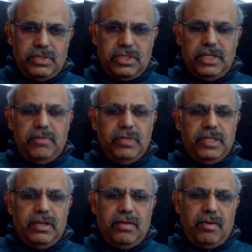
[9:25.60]
received with
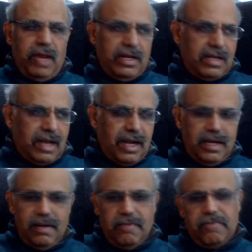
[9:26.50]
great
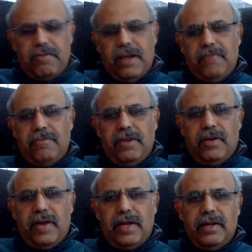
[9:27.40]
kind of
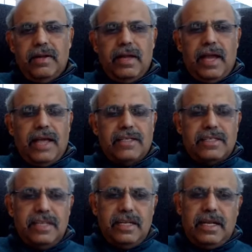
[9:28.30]
fanfare and has
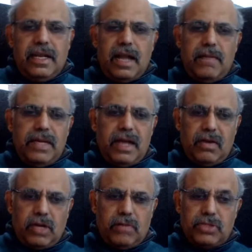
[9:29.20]
seen economic
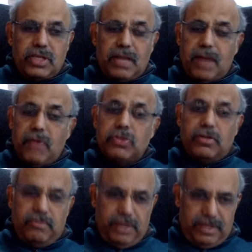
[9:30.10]
outcomes come out
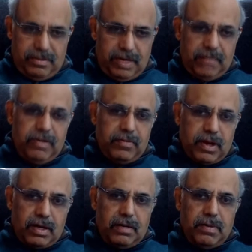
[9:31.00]
of it, right? We have
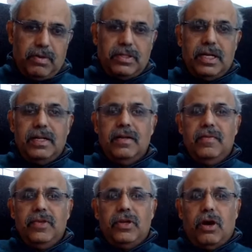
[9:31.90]
talked about that,
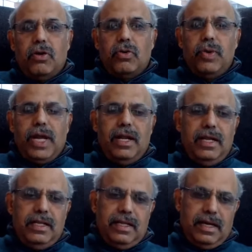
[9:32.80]
how
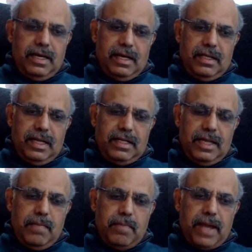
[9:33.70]
quickly that
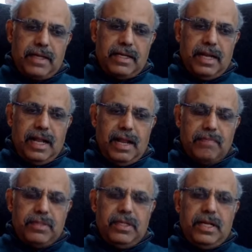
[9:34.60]
impacted and
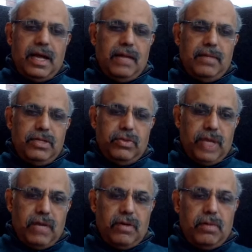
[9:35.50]
helped the economy to
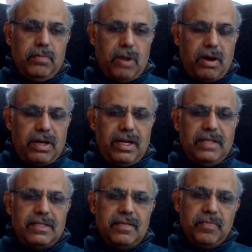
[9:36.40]
recover
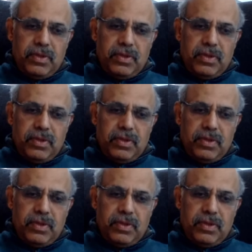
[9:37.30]
markets,